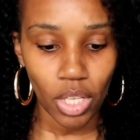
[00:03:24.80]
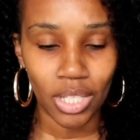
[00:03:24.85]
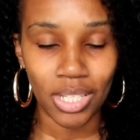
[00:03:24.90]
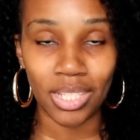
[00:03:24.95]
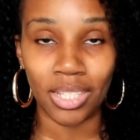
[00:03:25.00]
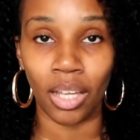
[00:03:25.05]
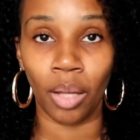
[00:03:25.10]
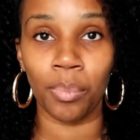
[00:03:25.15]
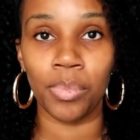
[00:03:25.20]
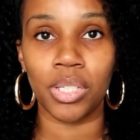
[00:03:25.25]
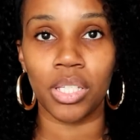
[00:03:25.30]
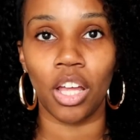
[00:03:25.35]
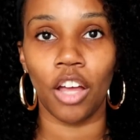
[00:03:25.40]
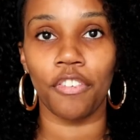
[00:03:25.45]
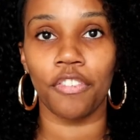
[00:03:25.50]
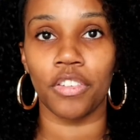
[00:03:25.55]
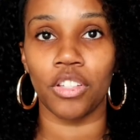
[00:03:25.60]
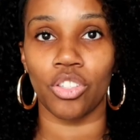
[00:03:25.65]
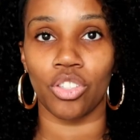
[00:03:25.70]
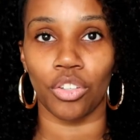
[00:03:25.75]
Some
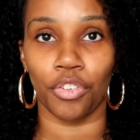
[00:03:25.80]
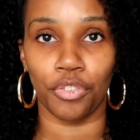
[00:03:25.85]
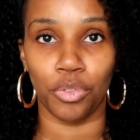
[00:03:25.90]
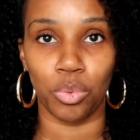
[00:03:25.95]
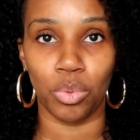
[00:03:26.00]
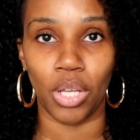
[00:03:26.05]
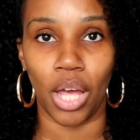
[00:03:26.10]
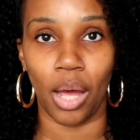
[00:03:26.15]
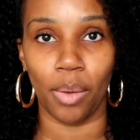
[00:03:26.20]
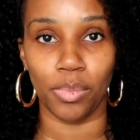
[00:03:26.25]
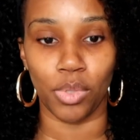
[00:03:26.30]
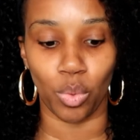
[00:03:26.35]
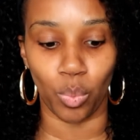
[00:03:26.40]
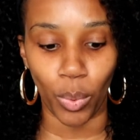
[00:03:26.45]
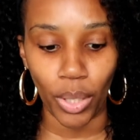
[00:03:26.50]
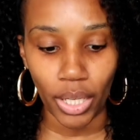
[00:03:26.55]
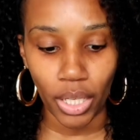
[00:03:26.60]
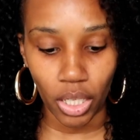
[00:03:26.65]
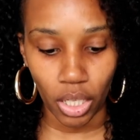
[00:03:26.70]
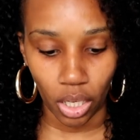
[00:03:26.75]
stuff is a few times a
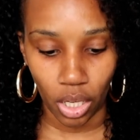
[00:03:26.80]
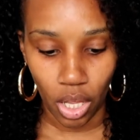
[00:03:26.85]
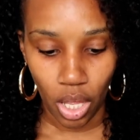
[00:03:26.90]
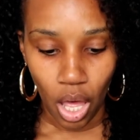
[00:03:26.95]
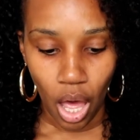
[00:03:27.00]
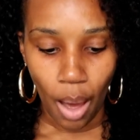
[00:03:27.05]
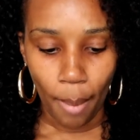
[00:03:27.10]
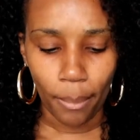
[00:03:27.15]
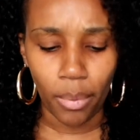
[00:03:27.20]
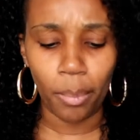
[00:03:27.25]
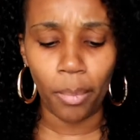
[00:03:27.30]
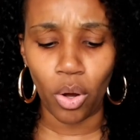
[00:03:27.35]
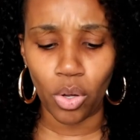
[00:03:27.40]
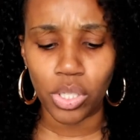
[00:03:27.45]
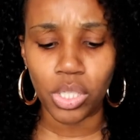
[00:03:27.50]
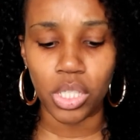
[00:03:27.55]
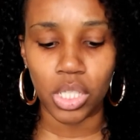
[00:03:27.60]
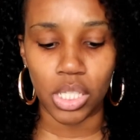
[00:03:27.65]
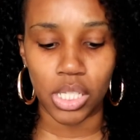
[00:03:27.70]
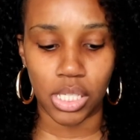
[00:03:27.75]
week, but
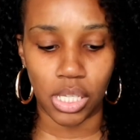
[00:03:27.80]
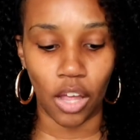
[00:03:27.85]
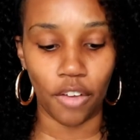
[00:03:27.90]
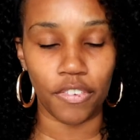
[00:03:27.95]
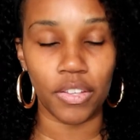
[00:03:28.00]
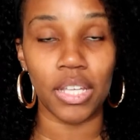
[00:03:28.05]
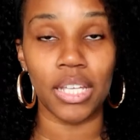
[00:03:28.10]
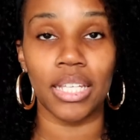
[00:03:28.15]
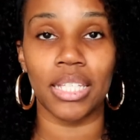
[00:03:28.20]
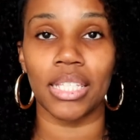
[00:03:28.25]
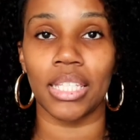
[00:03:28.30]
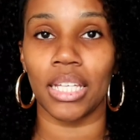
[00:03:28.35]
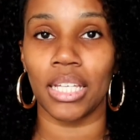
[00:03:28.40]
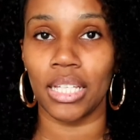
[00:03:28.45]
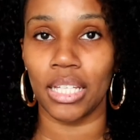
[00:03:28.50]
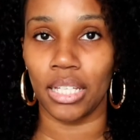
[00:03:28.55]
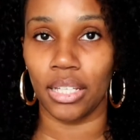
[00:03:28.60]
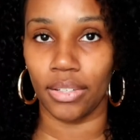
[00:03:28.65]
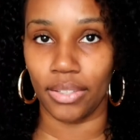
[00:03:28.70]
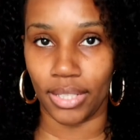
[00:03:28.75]
most of the stuff is
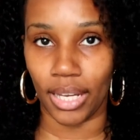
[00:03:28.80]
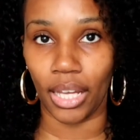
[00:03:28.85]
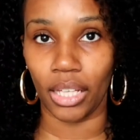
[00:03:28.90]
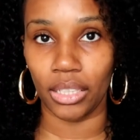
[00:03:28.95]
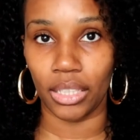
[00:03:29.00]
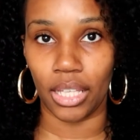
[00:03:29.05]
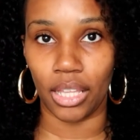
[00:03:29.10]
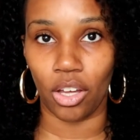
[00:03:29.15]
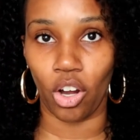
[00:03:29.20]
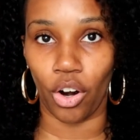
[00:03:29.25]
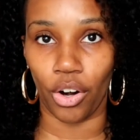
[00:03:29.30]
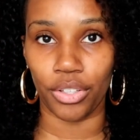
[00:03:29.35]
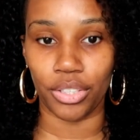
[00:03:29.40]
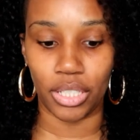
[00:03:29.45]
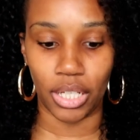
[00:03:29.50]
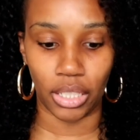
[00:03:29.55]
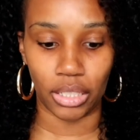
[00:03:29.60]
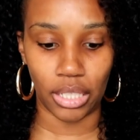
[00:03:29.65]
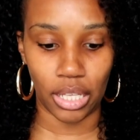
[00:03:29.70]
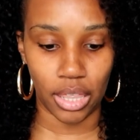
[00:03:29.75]
daily
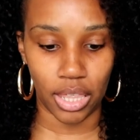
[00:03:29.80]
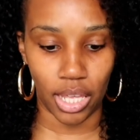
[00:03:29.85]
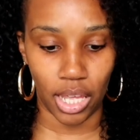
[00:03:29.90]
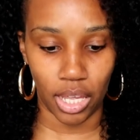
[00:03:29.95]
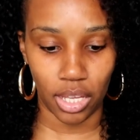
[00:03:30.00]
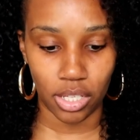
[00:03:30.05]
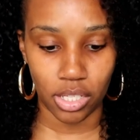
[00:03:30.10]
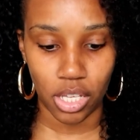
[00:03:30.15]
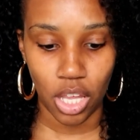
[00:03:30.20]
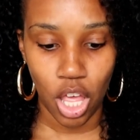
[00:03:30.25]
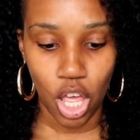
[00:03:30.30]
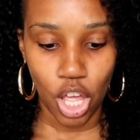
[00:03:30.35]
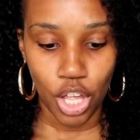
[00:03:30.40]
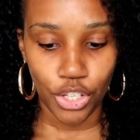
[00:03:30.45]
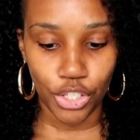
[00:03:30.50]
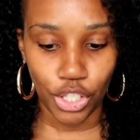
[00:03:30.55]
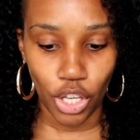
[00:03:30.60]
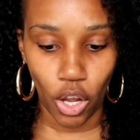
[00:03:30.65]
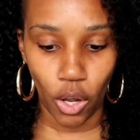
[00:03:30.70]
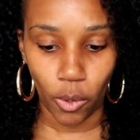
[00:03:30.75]
things.
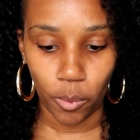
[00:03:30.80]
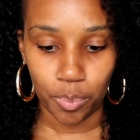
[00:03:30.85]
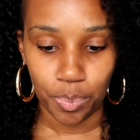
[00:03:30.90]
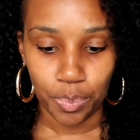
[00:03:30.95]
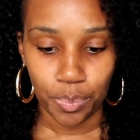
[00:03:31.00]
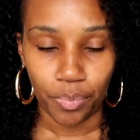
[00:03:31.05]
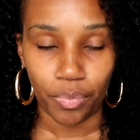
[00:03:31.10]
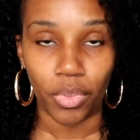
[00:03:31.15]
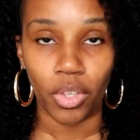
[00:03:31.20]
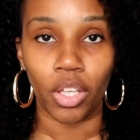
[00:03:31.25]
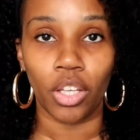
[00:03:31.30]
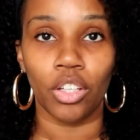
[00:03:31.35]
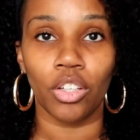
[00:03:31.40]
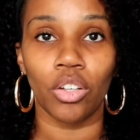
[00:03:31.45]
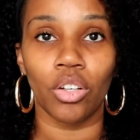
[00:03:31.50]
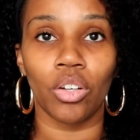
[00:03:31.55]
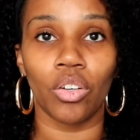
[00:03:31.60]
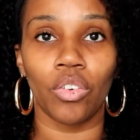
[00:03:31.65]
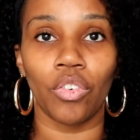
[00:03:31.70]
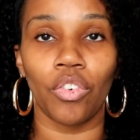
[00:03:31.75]
So
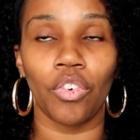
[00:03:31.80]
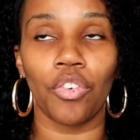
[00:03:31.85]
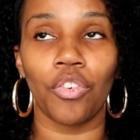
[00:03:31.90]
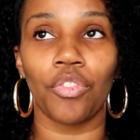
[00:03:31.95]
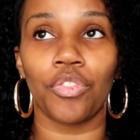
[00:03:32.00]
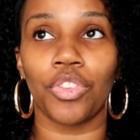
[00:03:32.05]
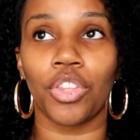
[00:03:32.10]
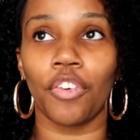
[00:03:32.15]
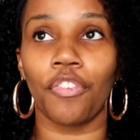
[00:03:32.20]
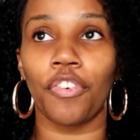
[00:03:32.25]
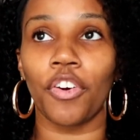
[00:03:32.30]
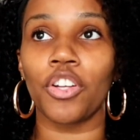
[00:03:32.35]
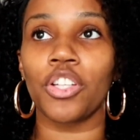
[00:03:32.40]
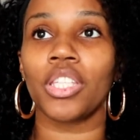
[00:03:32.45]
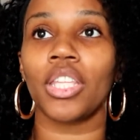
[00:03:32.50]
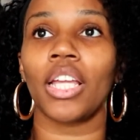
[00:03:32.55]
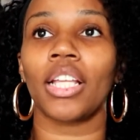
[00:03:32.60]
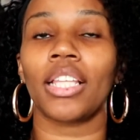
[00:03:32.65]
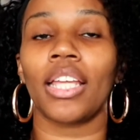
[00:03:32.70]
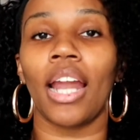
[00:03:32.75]
the
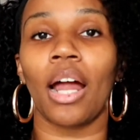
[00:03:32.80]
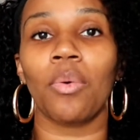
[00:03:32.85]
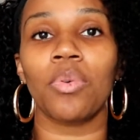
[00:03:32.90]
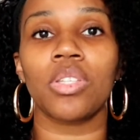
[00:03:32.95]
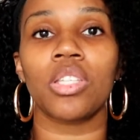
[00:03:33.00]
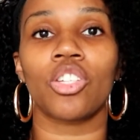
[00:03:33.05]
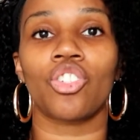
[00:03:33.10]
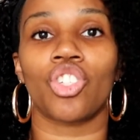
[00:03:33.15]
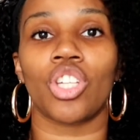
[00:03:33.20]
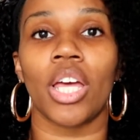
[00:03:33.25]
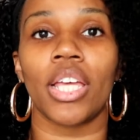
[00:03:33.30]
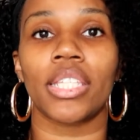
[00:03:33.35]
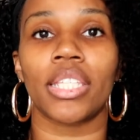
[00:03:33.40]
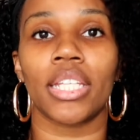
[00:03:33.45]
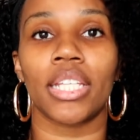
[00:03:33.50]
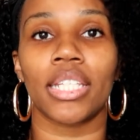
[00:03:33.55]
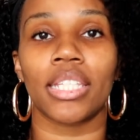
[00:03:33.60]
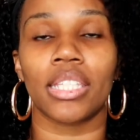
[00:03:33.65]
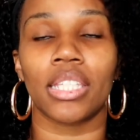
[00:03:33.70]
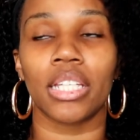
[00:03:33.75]
first thing that I would suggest
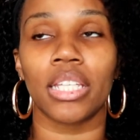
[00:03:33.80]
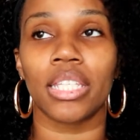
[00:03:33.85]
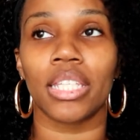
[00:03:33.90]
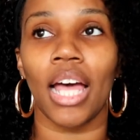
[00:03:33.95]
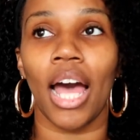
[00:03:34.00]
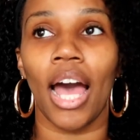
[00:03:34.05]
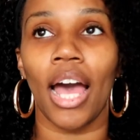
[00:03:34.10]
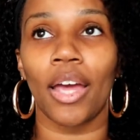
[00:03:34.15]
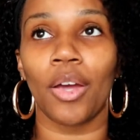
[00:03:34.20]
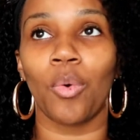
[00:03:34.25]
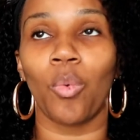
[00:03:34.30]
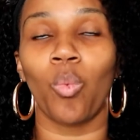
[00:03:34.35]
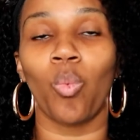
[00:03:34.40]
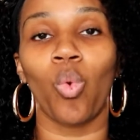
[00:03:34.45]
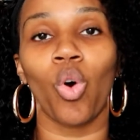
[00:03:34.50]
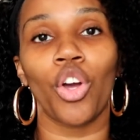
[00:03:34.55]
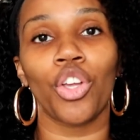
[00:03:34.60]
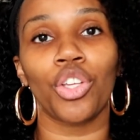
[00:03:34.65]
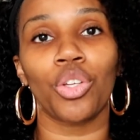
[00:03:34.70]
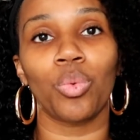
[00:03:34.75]
is decide
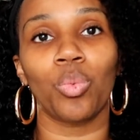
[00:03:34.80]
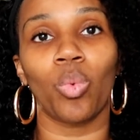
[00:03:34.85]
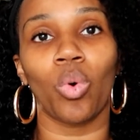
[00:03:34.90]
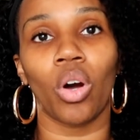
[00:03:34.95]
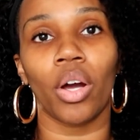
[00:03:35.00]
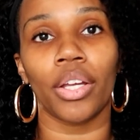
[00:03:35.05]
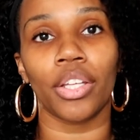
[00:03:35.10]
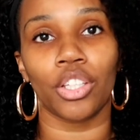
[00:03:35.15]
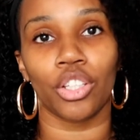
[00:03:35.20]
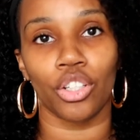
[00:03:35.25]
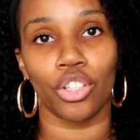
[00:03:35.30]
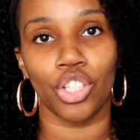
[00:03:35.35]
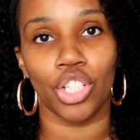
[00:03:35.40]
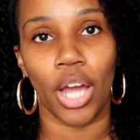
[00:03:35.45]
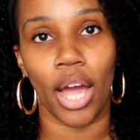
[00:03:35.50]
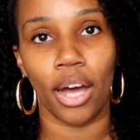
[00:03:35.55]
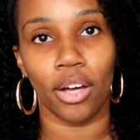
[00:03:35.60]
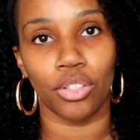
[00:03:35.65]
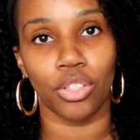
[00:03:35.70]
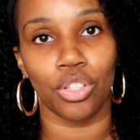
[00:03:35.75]
what you want your
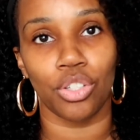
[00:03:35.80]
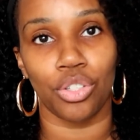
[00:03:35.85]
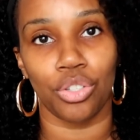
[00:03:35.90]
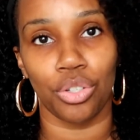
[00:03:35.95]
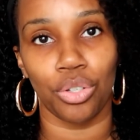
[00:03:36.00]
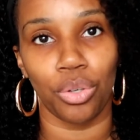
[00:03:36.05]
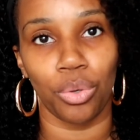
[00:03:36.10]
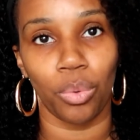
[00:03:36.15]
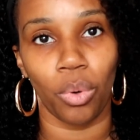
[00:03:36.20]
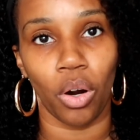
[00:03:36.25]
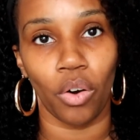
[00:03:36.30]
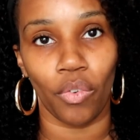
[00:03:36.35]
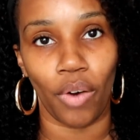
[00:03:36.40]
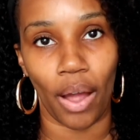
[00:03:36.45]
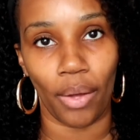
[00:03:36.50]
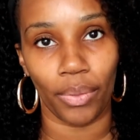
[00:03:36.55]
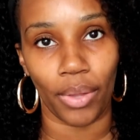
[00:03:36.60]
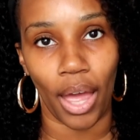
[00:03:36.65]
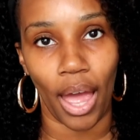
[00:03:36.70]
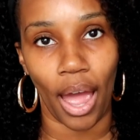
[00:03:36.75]
child to do
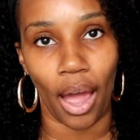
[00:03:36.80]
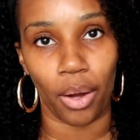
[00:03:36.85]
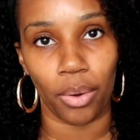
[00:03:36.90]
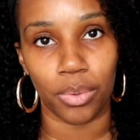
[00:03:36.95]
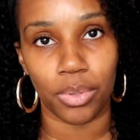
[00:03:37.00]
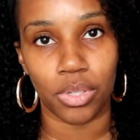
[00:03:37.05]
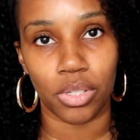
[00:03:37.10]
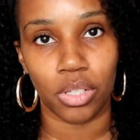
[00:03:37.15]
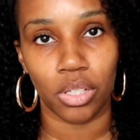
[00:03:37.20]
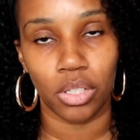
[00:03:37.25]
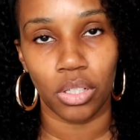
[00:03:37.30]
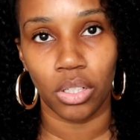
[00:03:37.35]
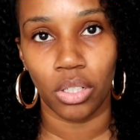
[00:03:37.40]
around the house.